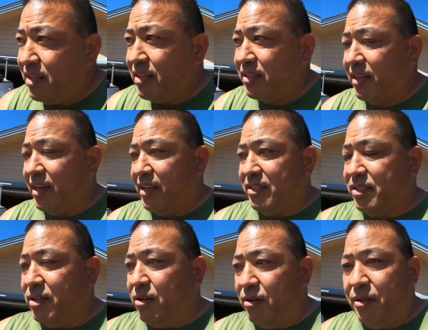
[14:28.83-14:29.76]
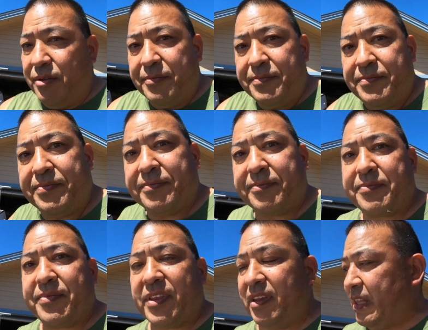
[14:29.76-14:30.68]
Okay, so
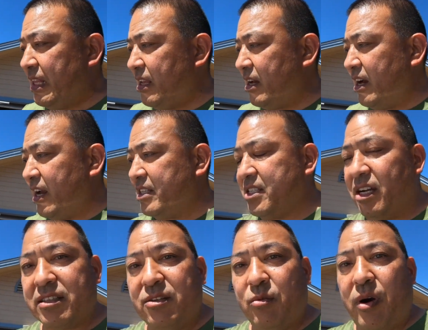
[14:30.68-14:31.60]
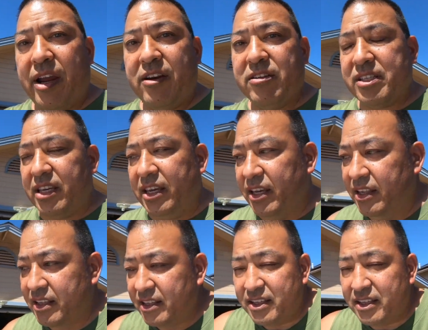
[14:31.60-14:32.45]
I tucked the wires in